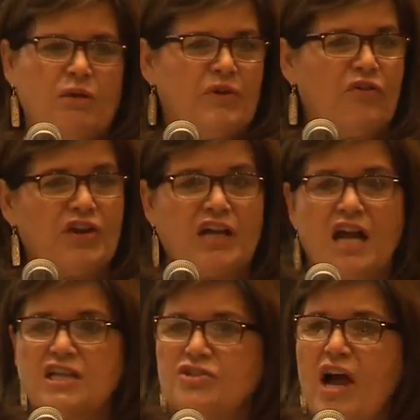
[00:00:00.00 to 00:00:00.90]
We've already
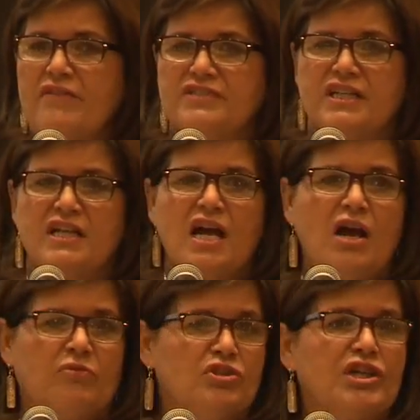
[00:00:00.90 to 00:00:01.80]
got it drafted,
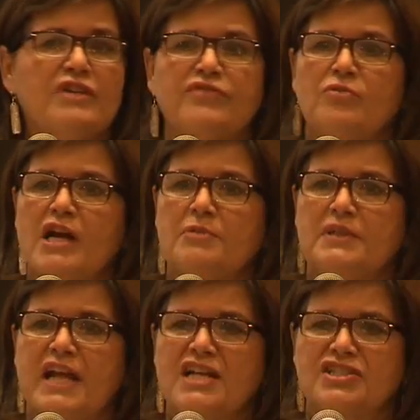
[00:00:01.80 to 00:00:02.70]
looking for
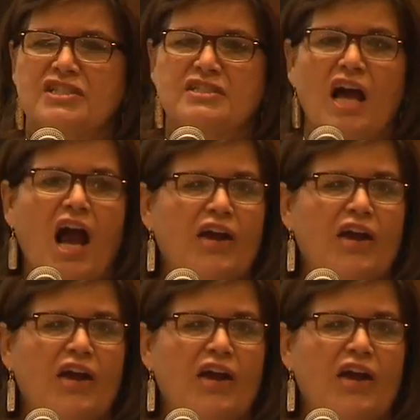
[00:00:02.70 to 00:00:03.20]
recommendations.